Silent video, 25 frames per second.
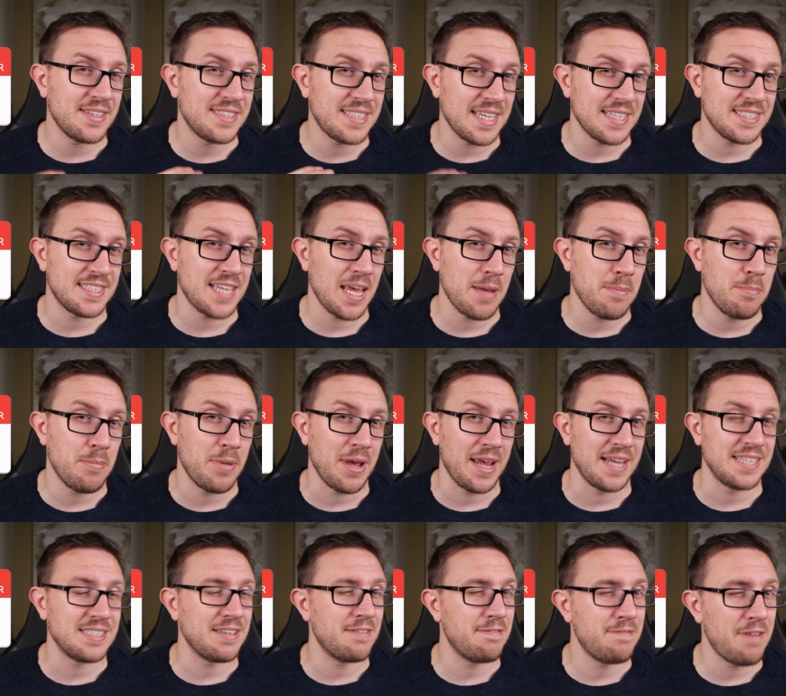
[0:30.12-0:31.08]
of September
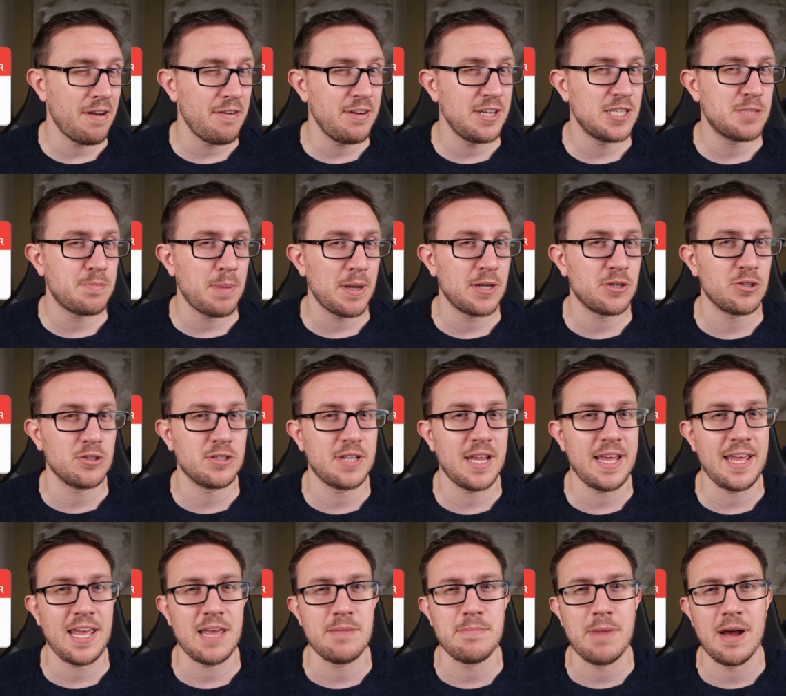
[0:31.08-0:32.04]
is a very special
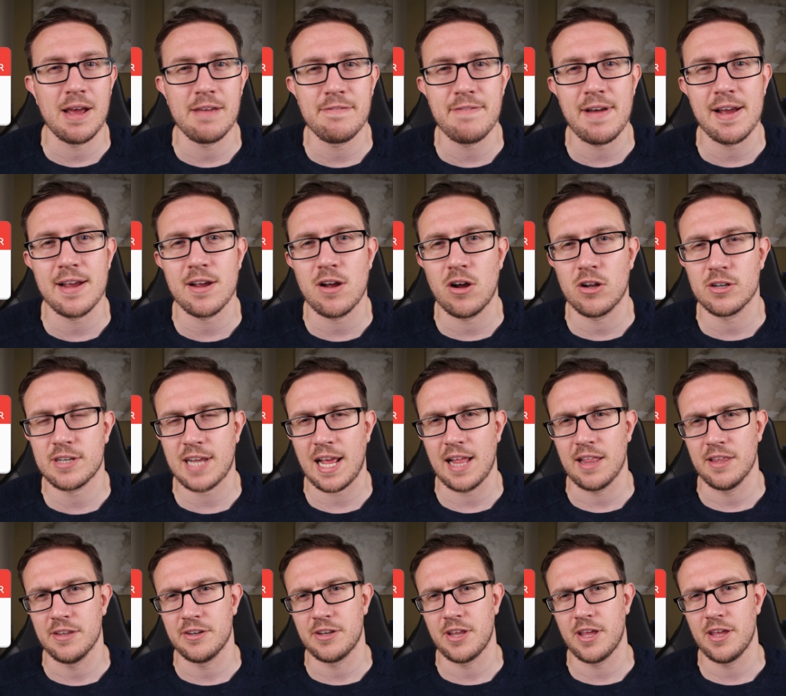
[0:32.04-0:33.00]
date in my Vanguard
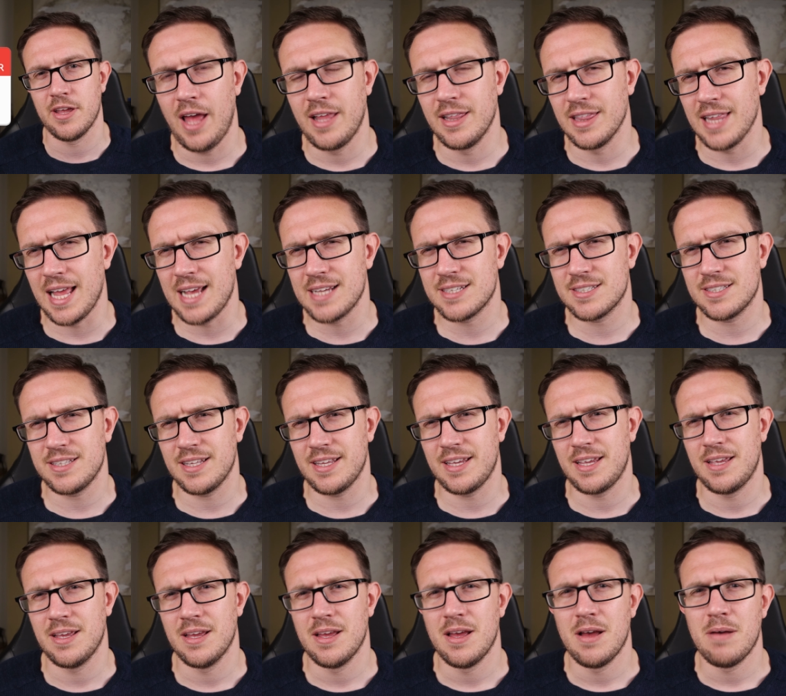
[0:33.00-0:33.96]
calendar, and
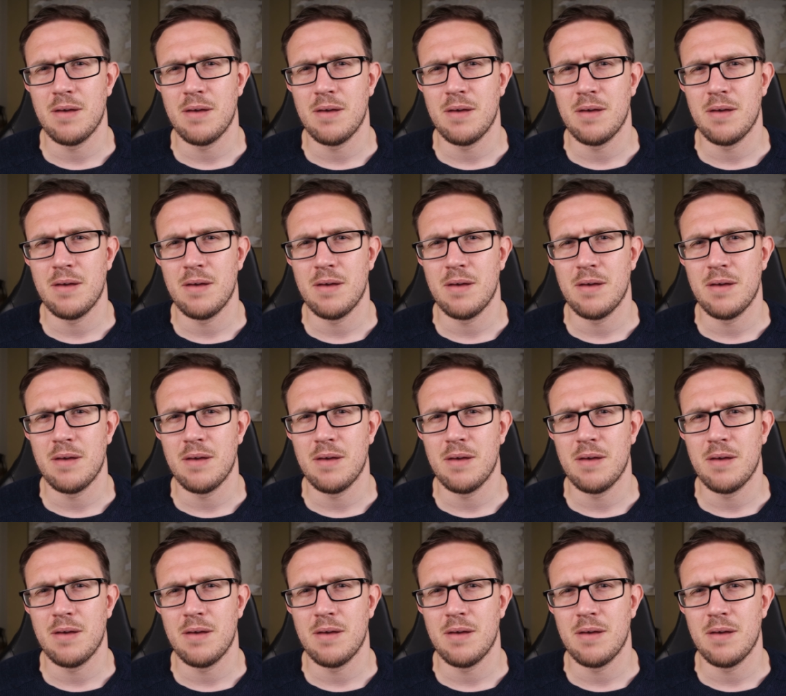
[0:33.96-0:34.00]
lastly,